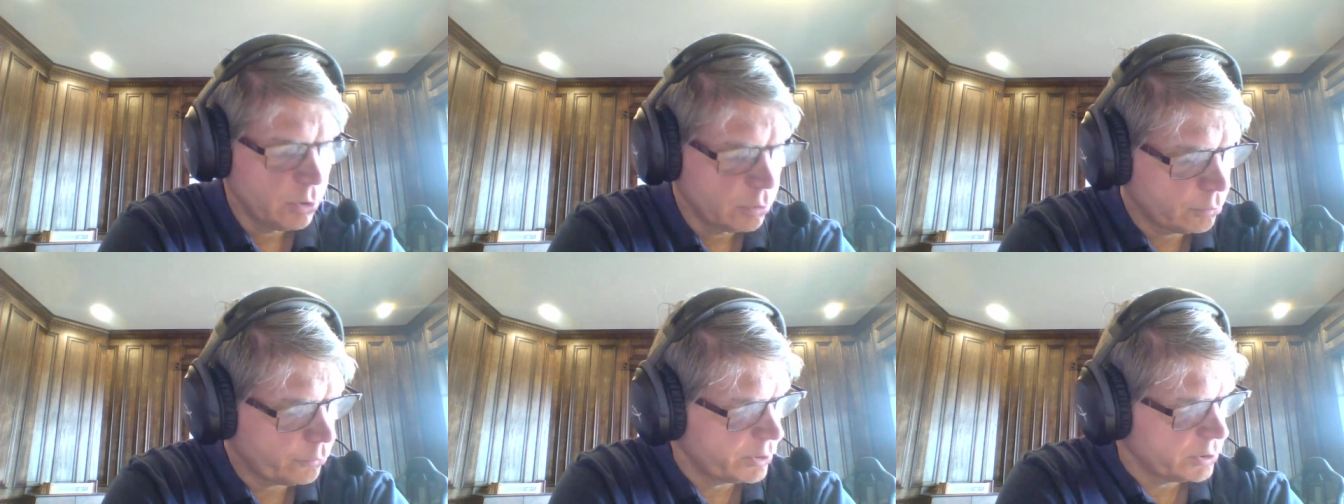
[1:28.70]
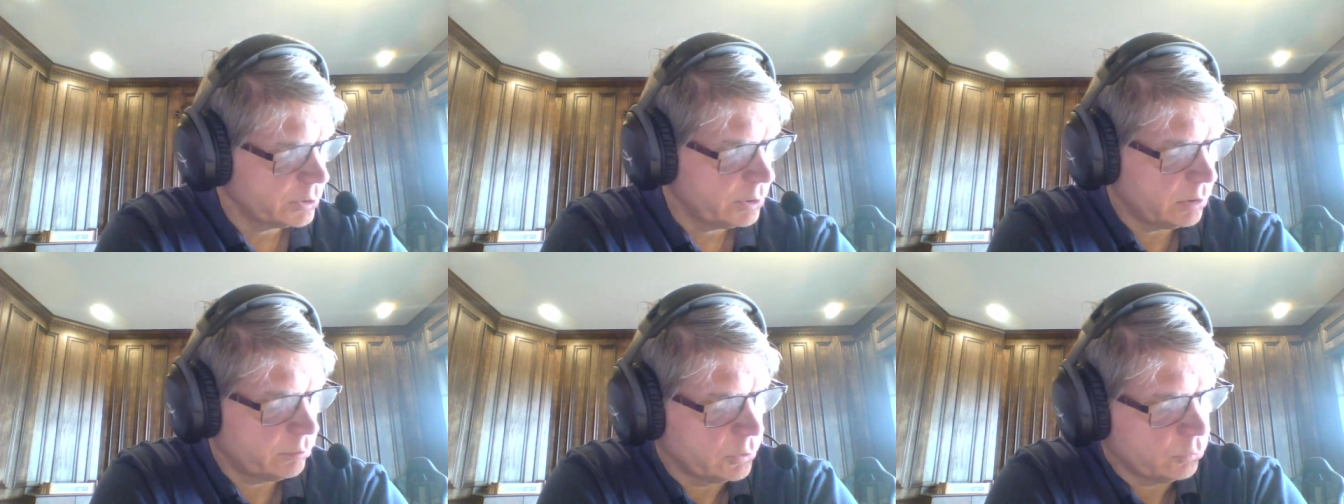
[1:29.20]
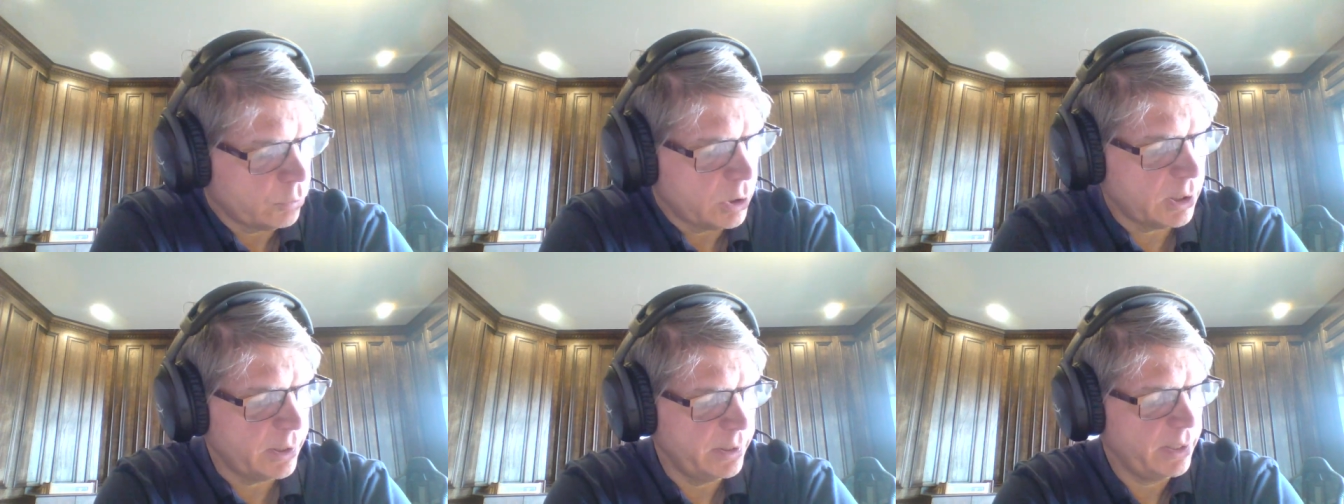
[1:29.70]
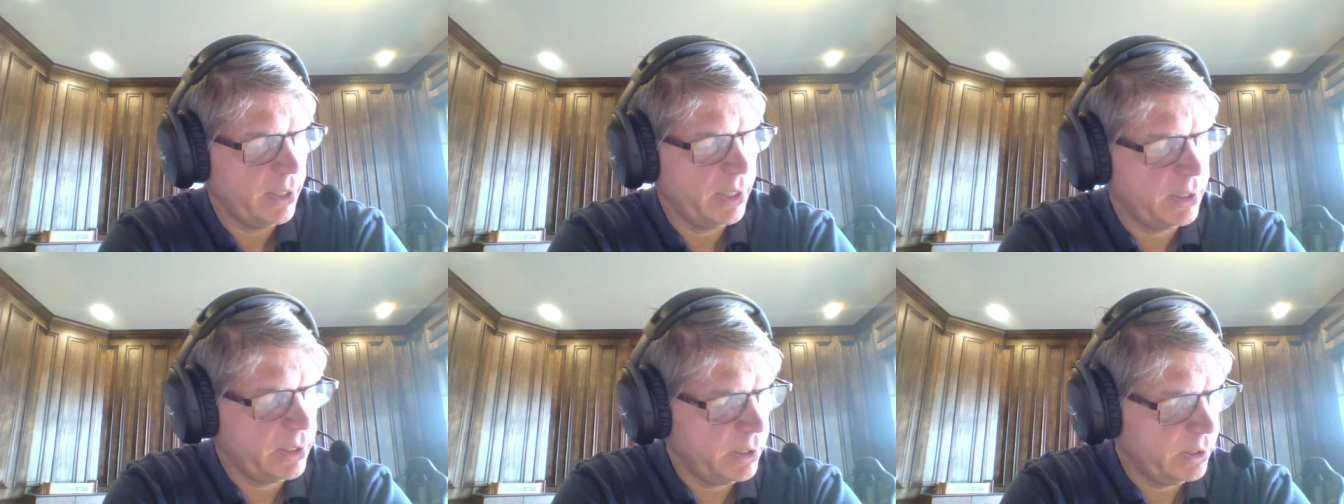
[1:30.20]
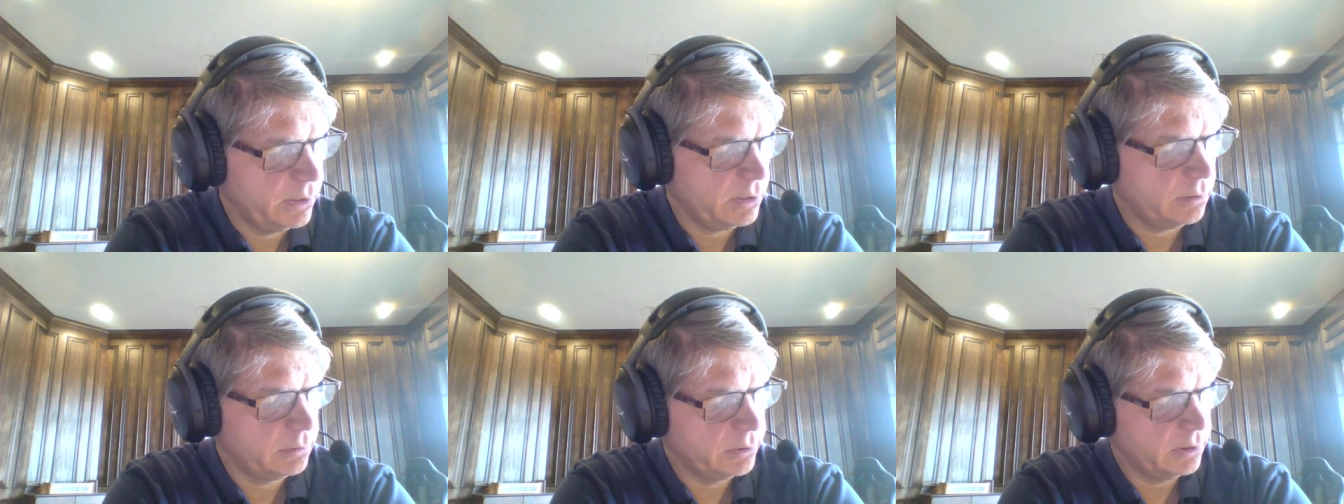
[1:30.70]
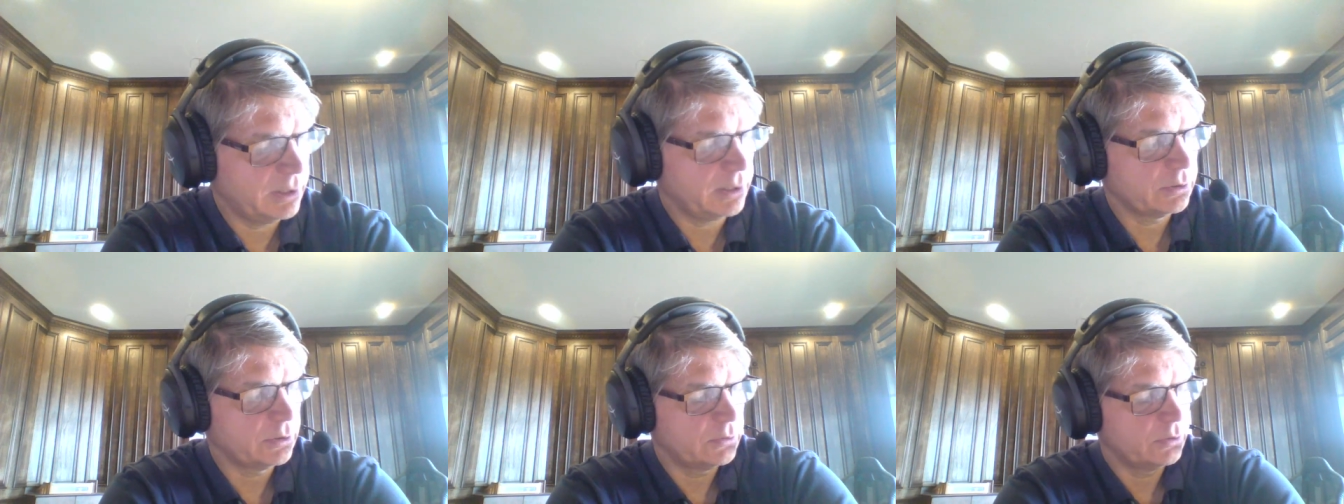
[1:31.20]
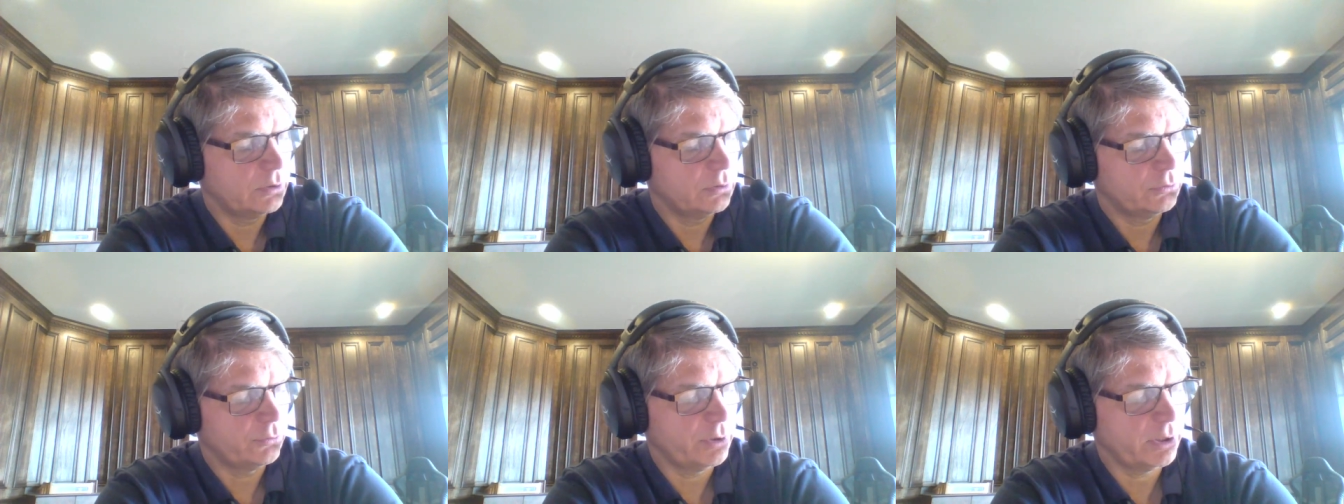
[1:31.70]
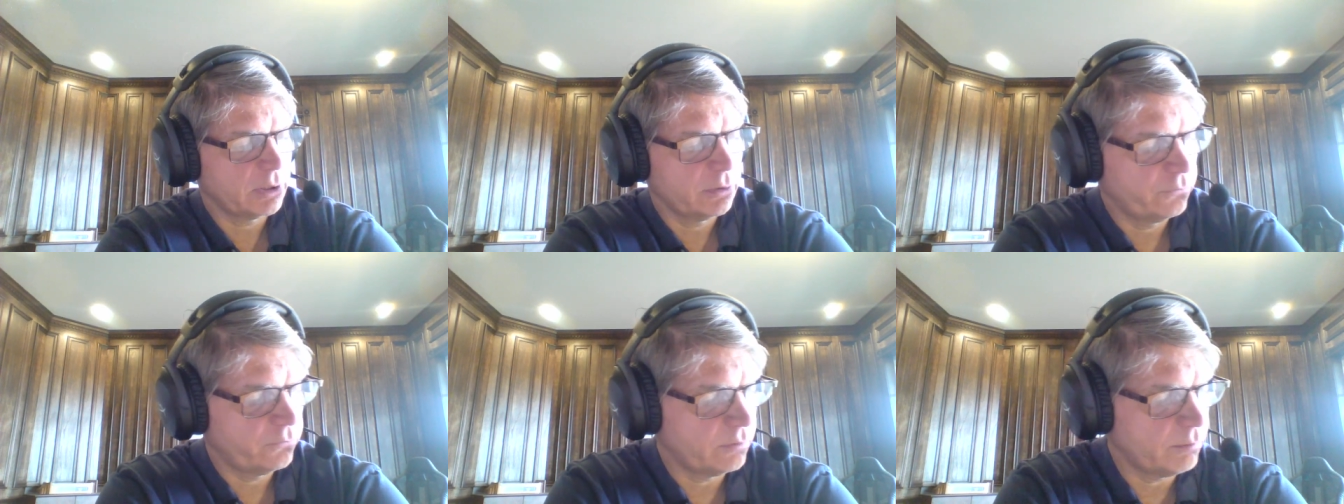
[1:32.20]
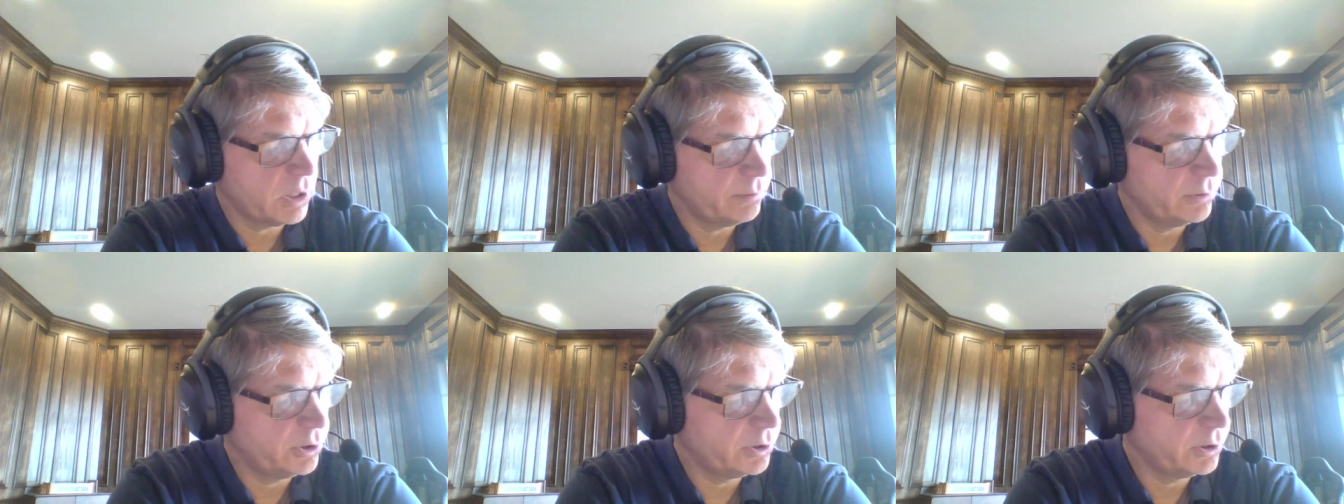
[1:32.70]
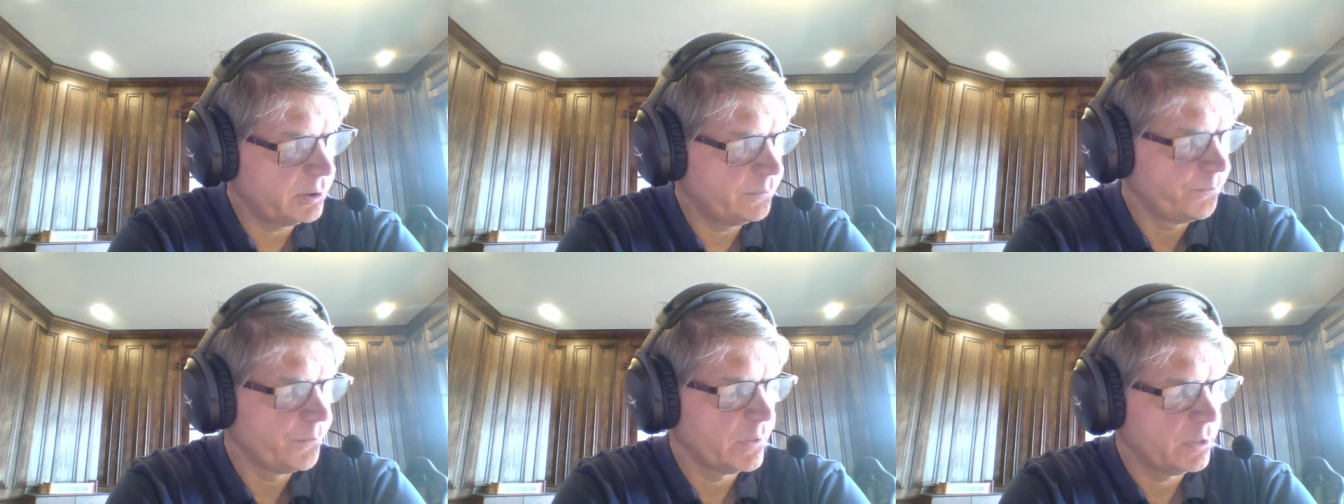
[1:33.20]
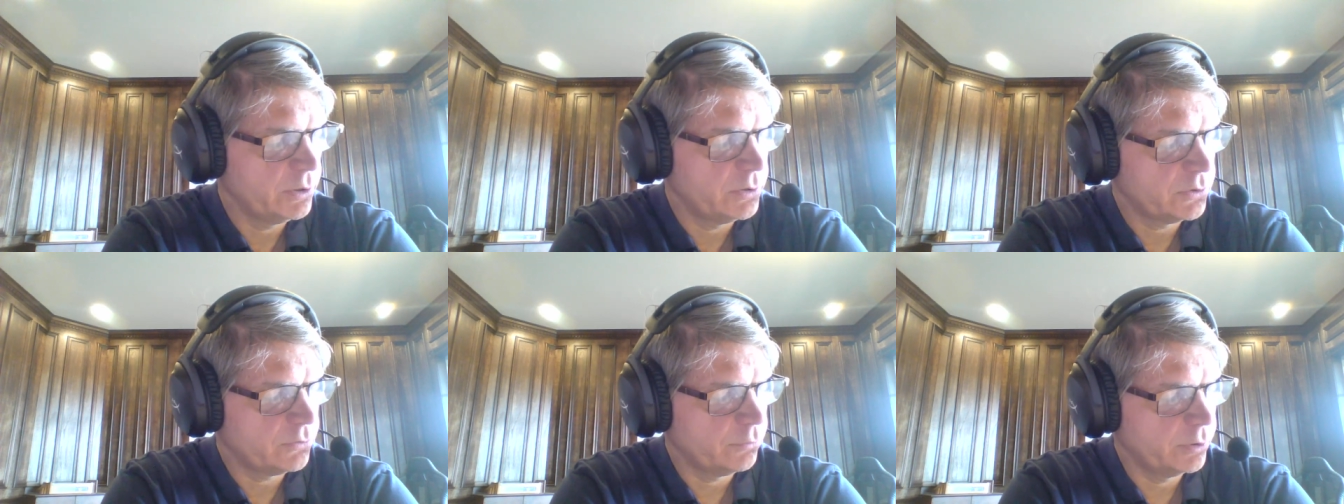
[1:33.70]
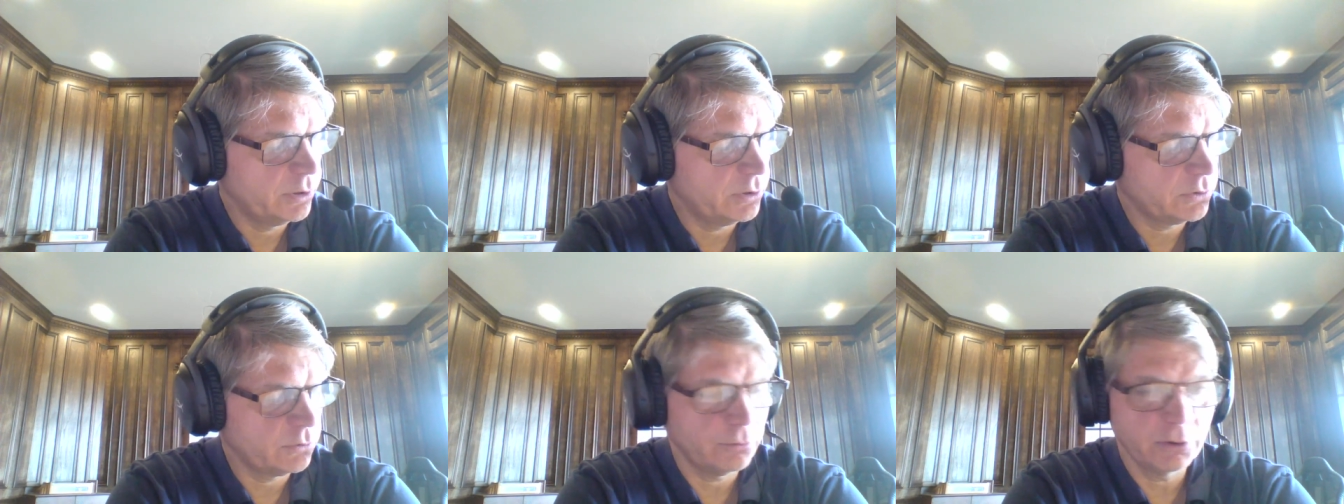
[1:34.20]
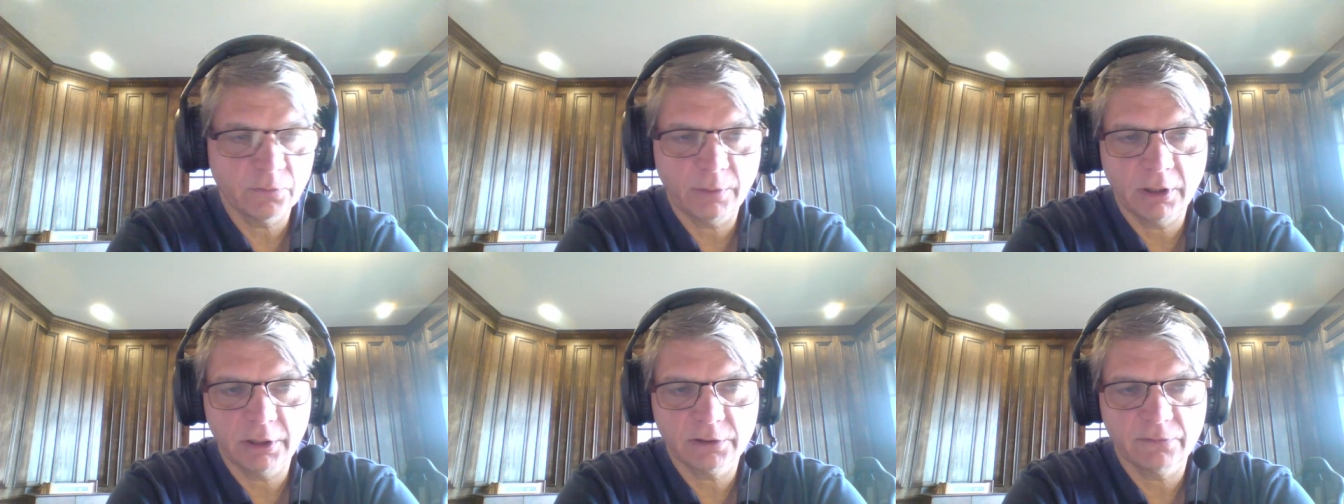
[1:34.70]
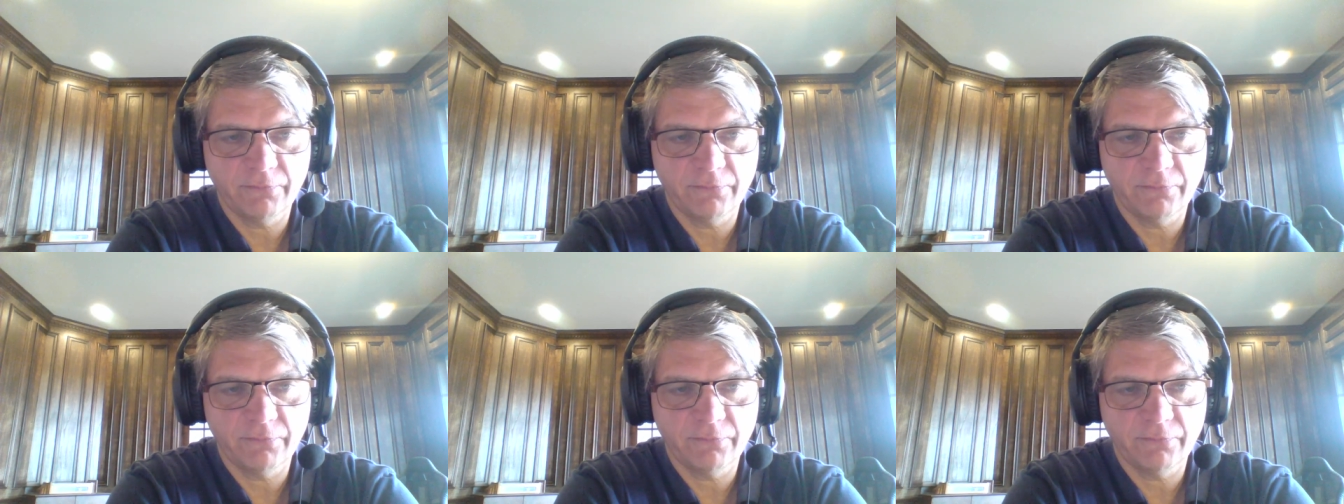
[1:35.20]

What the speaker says: Question number 1, a handheld electric thermometer is stored in a storage box.